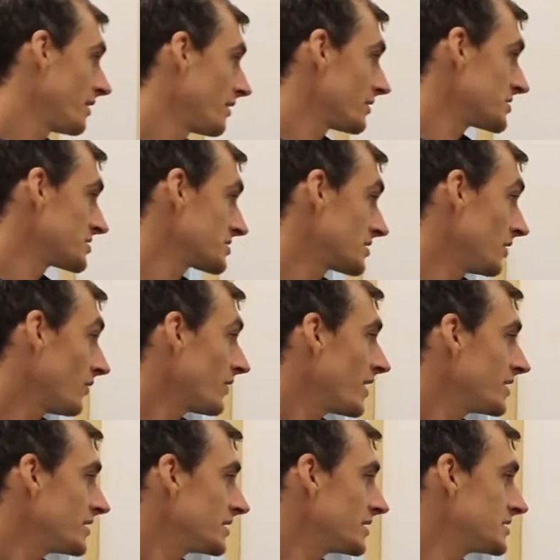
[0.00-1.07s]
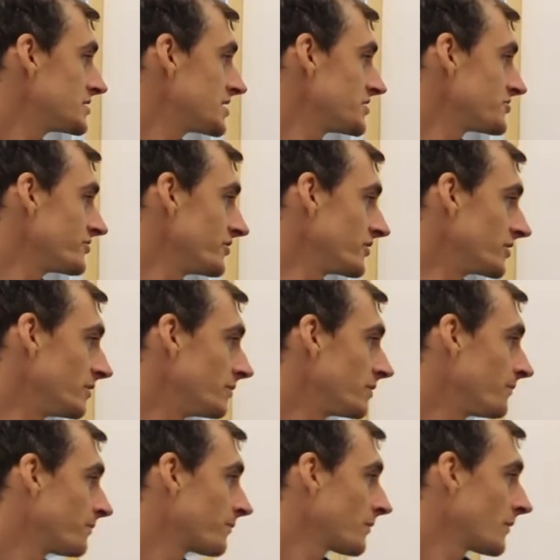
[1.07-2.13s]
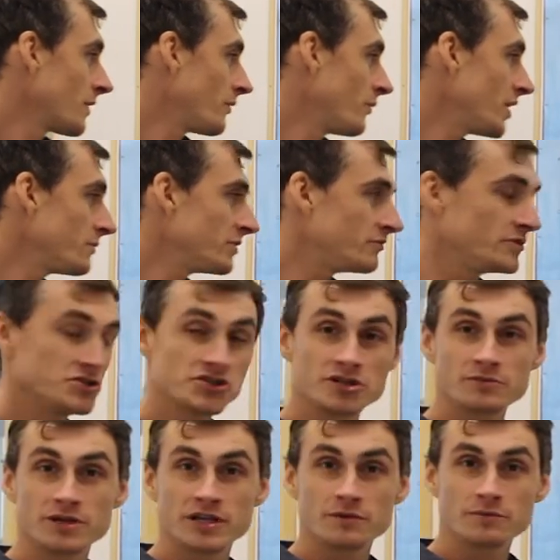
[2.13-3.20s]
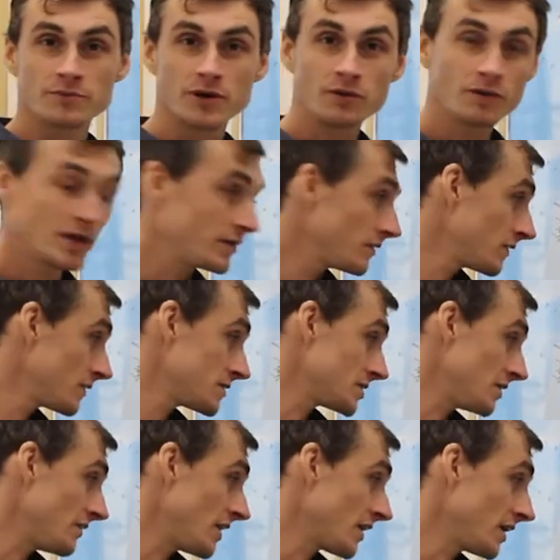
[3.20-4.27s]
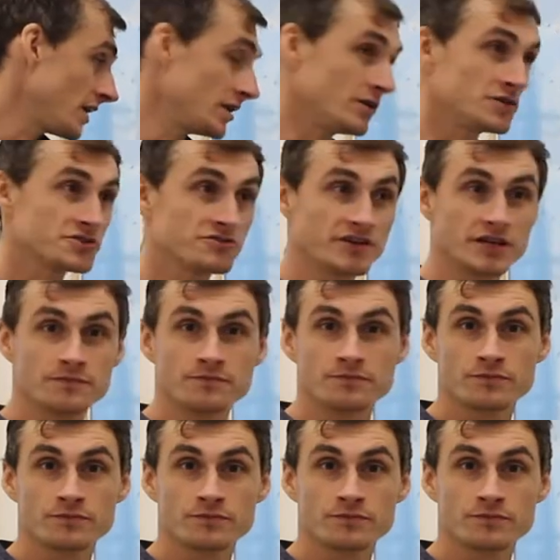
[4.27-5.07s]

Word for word: it's located in Central Europe, right between Germany, Poland, Slovakia and Austria.